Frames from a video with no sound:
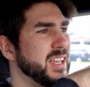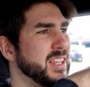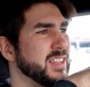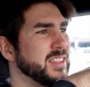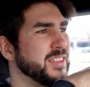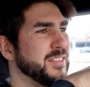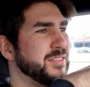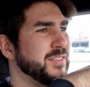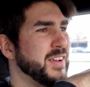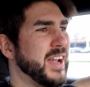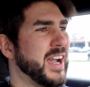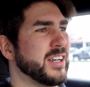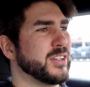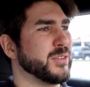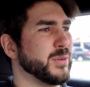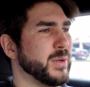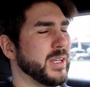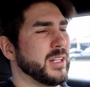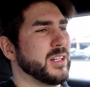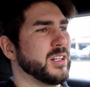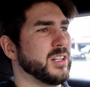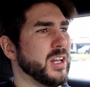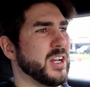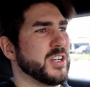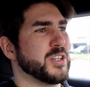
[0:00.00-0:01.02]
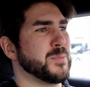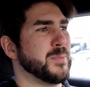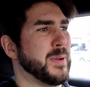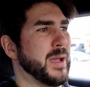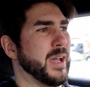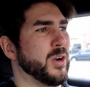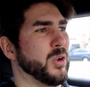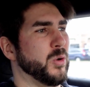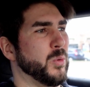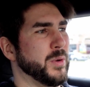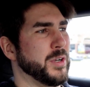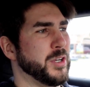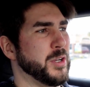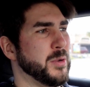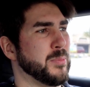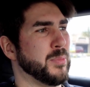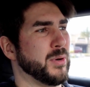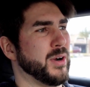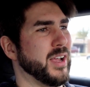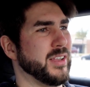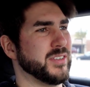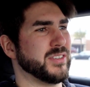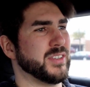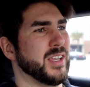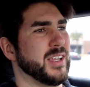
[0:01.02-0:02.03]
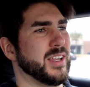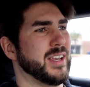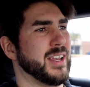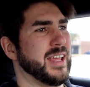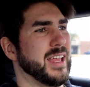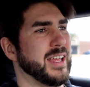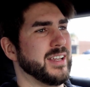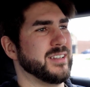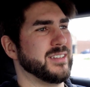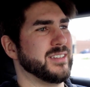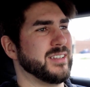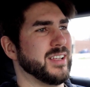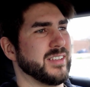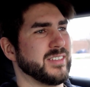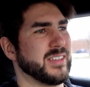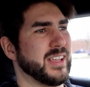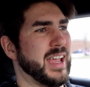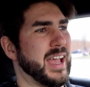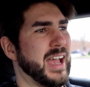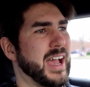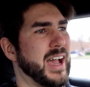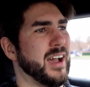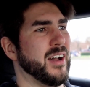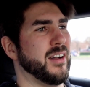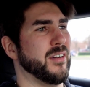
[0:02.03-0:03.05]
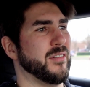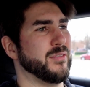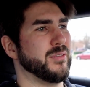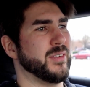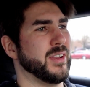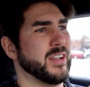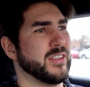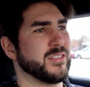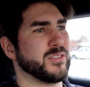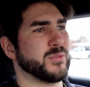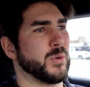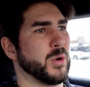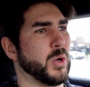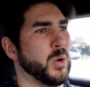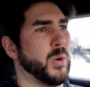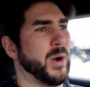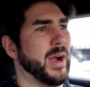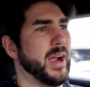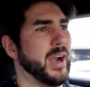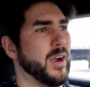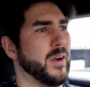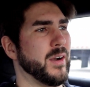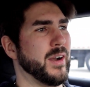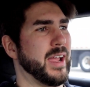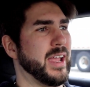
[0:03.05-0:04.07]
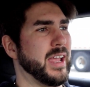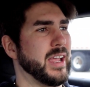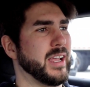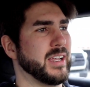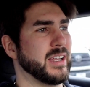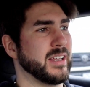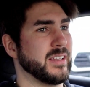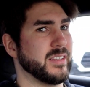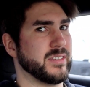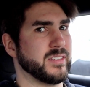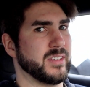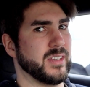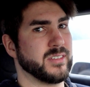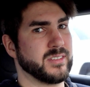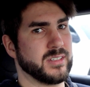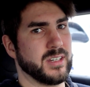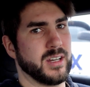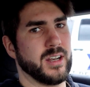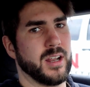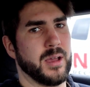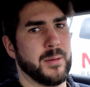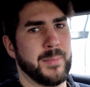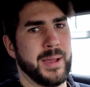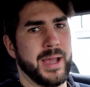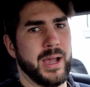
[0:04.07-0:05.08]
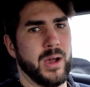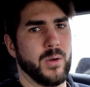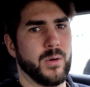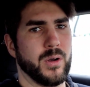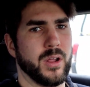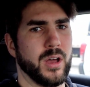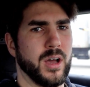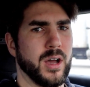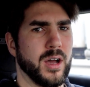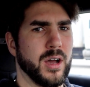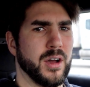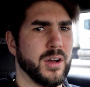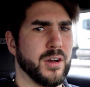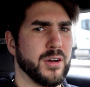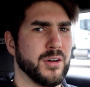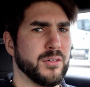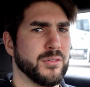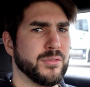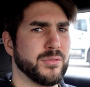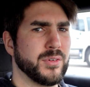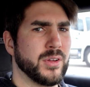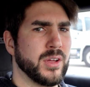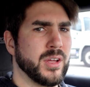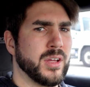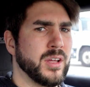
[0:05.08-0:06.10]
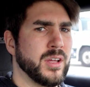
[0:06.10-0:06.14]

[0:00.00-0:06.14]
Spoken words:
the factory clutch pedal. When you press it, it doesn't require a consistent amount of